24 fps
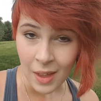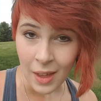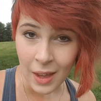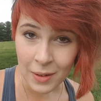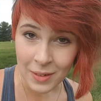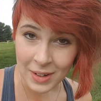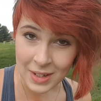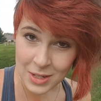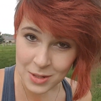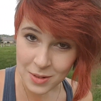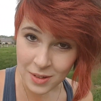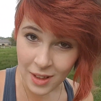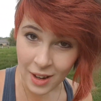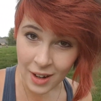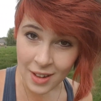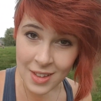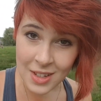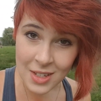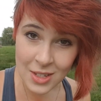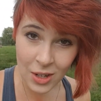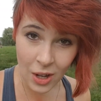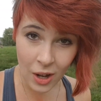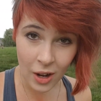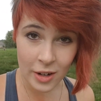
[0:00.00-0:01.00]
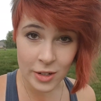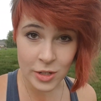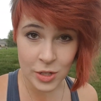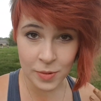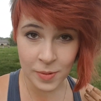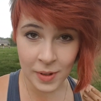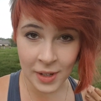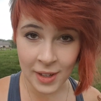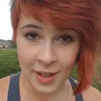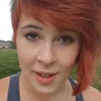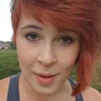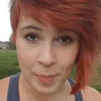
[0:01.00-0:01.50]
All right, so a lot of these cars are
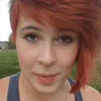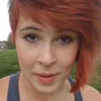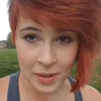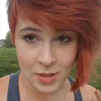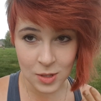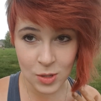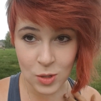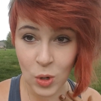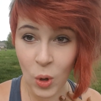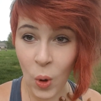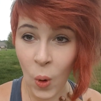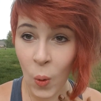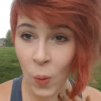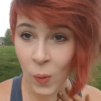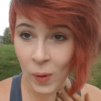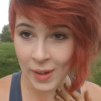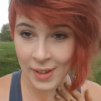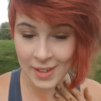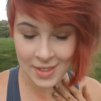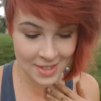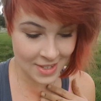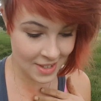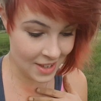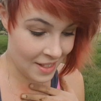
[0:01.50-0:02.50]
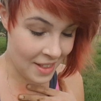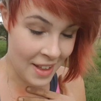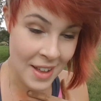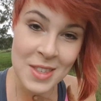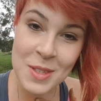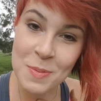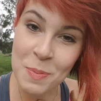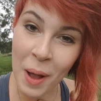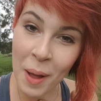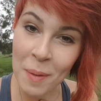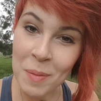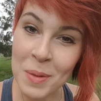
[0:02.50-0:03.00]
rigging up my coins, and
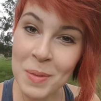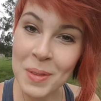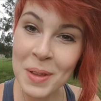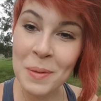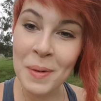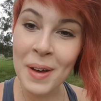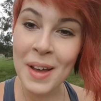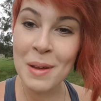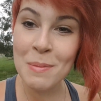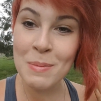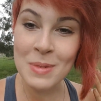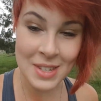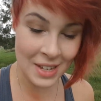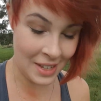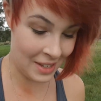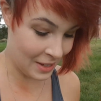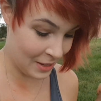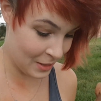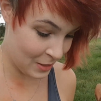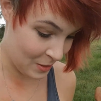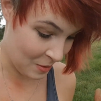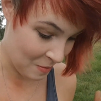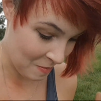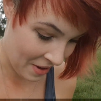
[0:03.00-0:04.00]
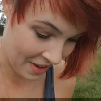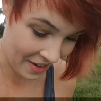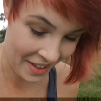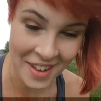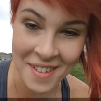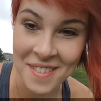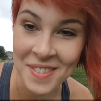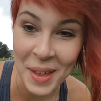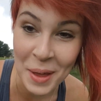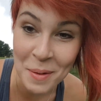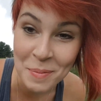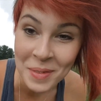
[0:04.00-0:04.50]
that's probably why I'm digging so many
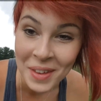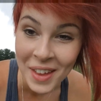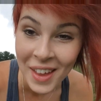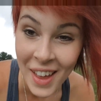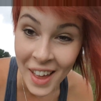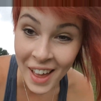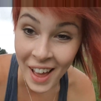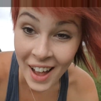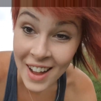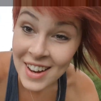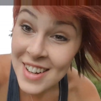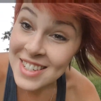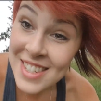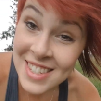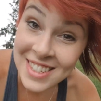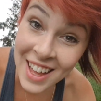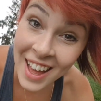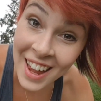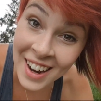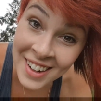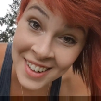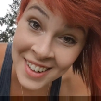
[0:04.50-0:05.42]
of them. I just got